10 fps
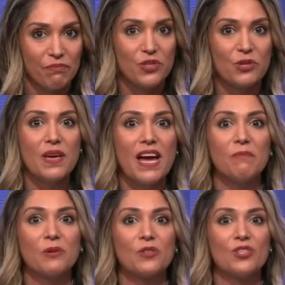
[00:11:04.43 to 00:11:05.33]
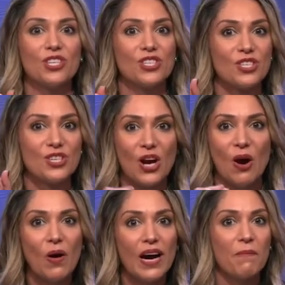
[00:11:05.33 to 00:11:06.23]
to be able to just
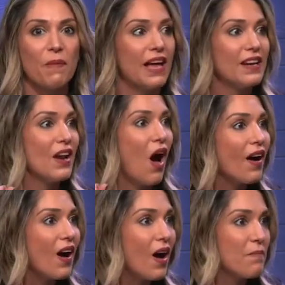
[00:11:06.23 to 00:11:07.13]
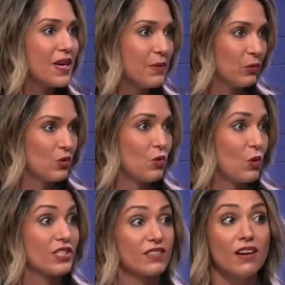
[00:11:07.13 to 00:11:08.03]
go up and knock on people's
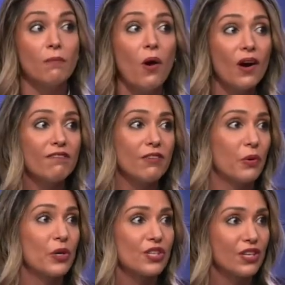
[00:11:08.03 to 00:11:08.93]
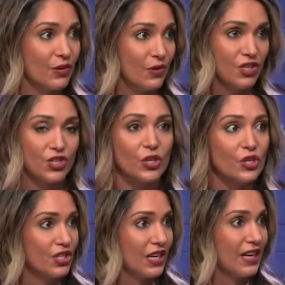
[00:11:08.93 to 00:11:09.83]
doors. They're part of the persecuted
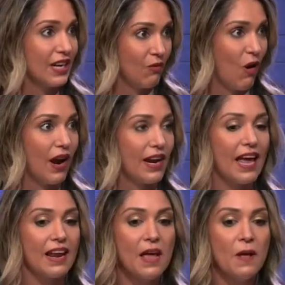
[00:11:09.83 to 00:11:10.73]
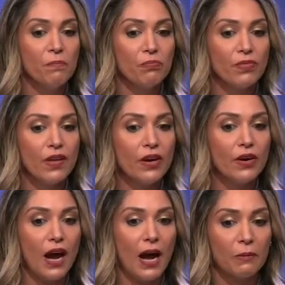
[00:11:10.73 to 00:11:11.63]
church yeah, in Iran. Right. And
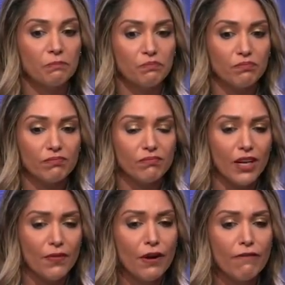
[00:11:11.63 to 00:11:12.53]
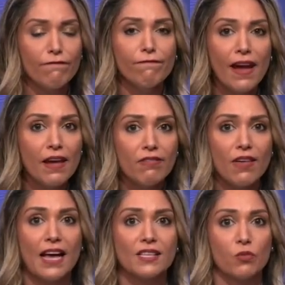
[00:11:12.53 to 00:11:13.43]
they're um, their faith
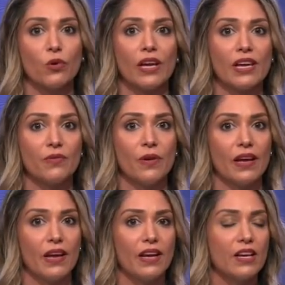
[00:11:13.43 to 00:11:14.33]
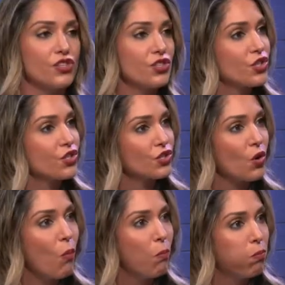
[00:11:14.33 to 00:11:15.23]
as we're hearing it is just
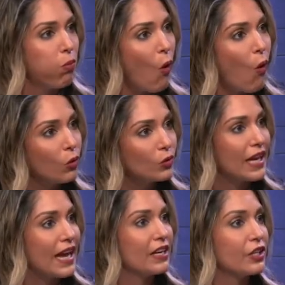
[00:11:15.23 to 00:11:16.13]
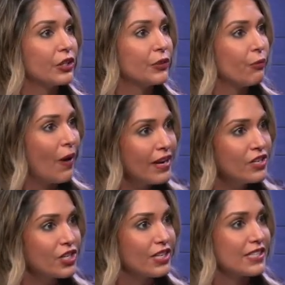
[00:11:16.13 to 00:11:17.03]
so bold and
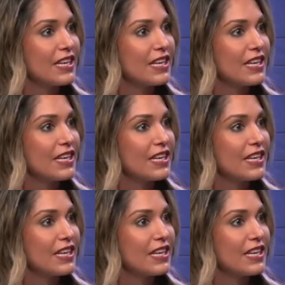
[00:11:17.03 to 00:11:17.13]
courageous